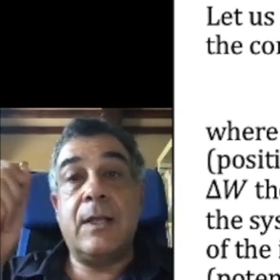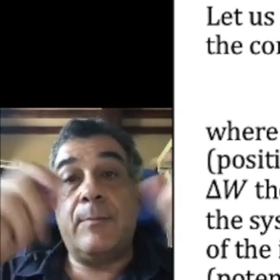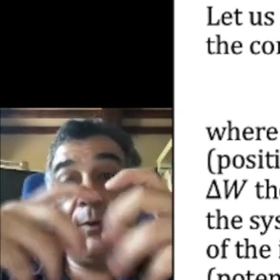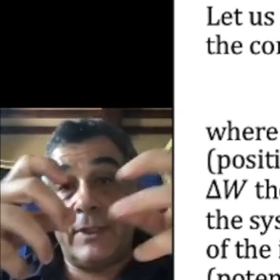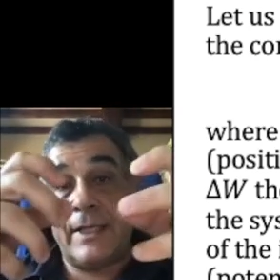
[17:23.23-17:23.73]

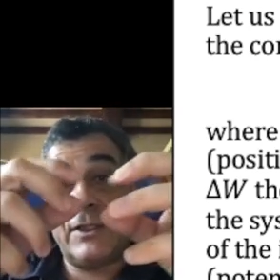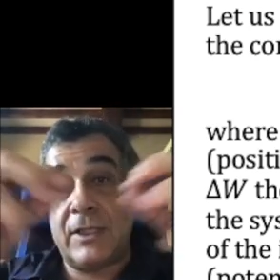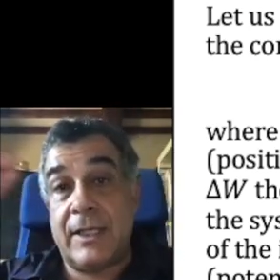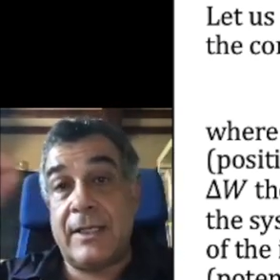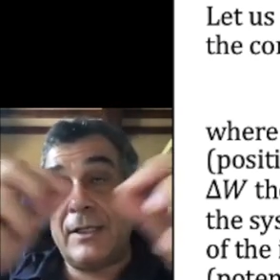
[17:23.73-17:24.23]
potential
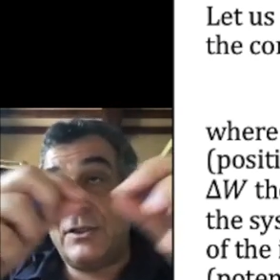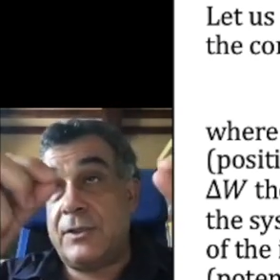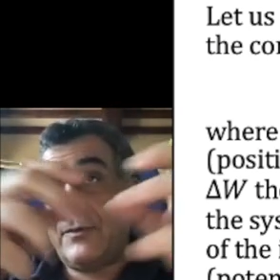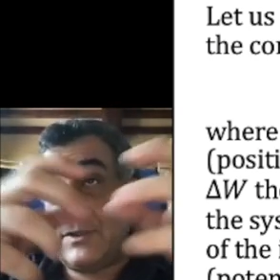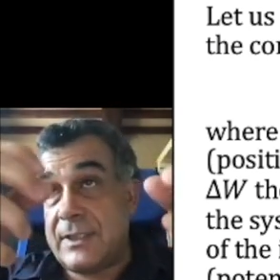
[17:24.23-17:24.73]
energy,
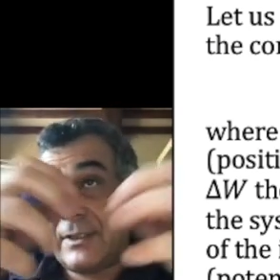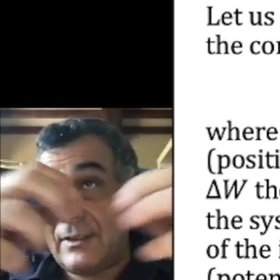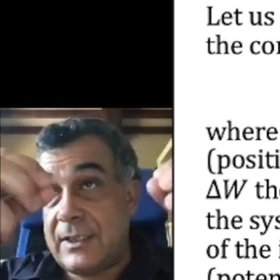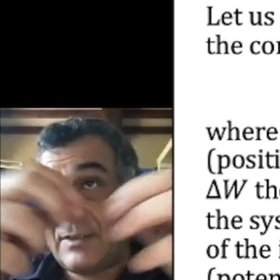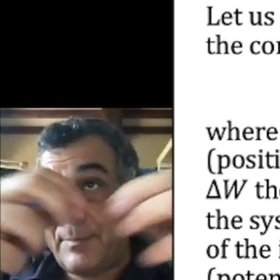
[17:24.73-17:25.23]
for instance, in
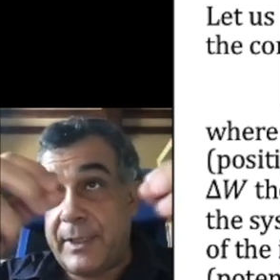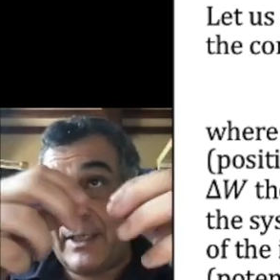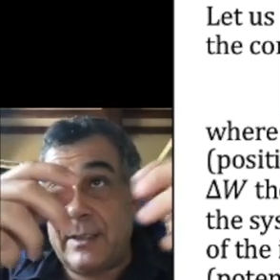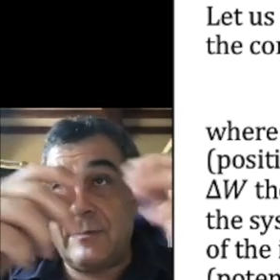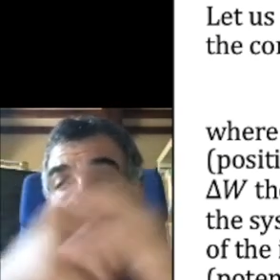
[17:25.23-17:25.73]
the
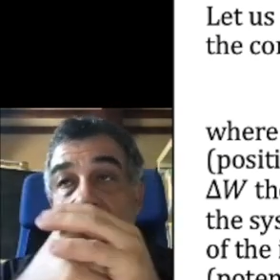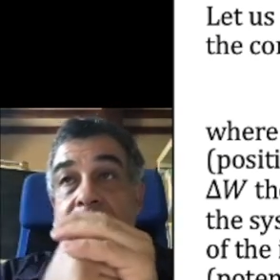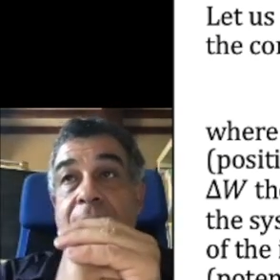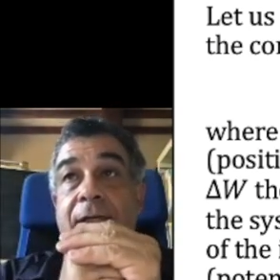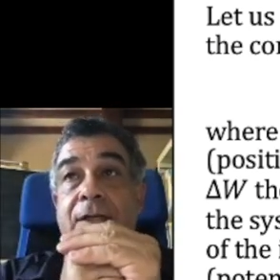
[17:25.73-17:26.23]
spring of the
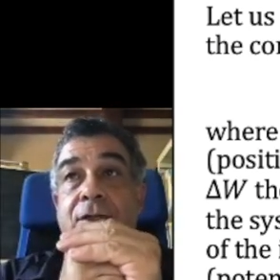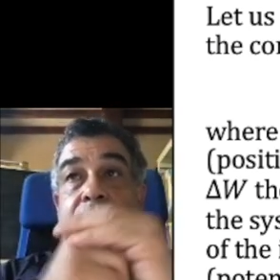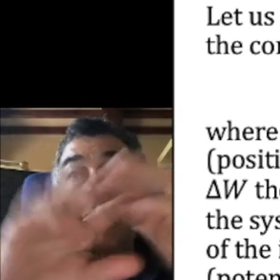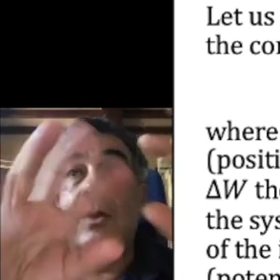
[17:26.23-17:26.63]
oscillation.